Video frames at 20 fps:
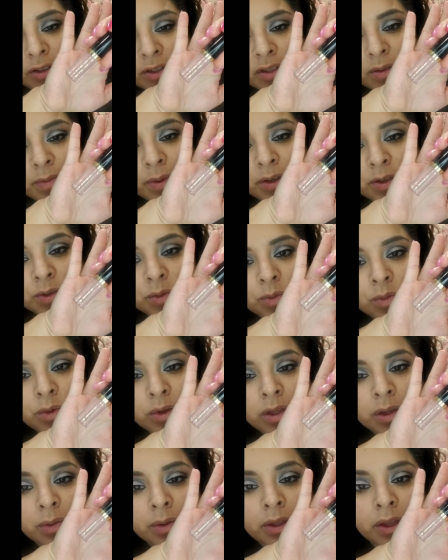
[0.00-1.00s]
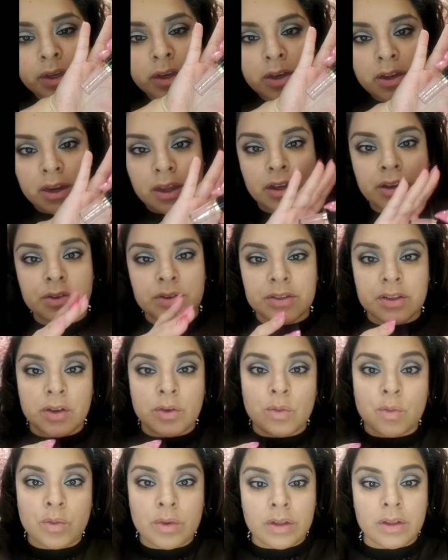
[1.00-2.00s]
smells really good and goes
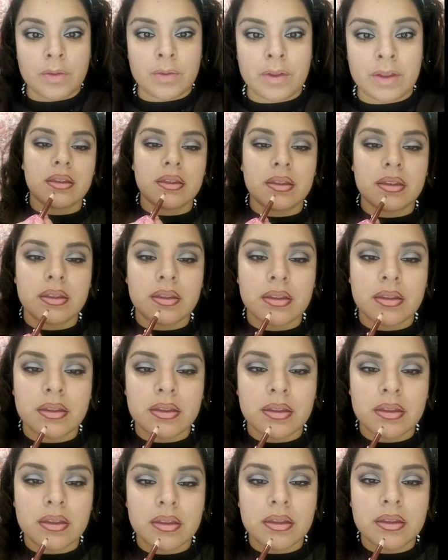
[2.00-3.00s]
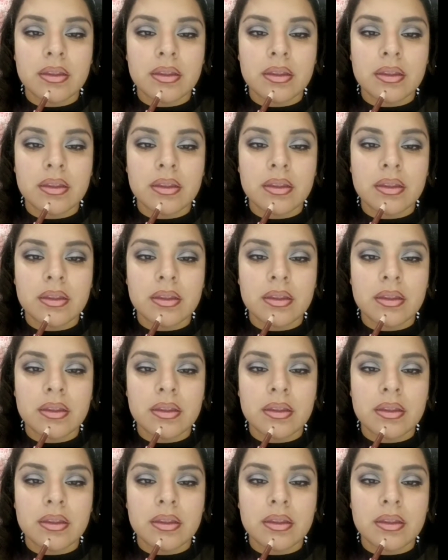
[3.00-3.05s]
on really naturally.